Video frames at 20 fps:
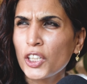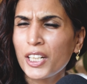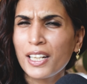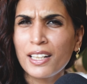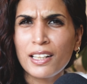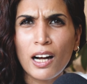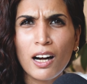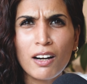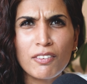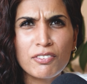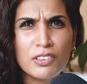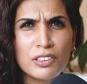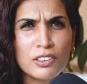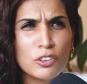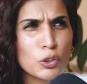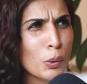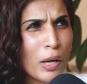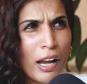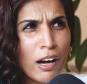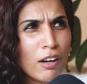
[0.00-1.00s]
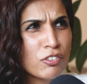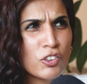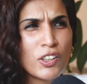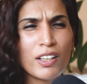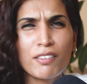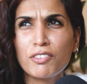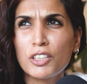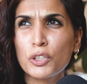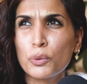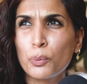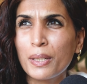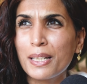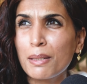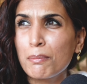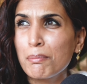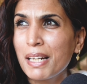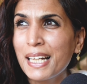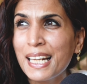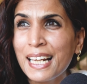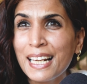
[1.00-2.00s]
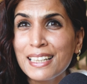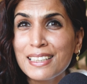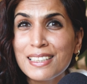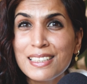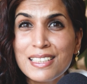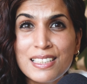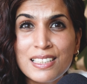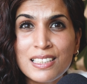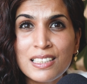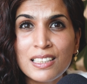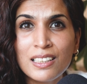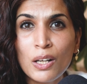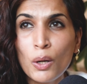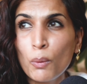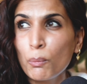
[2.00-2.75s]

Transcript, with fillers: checking after, every 20 minutes.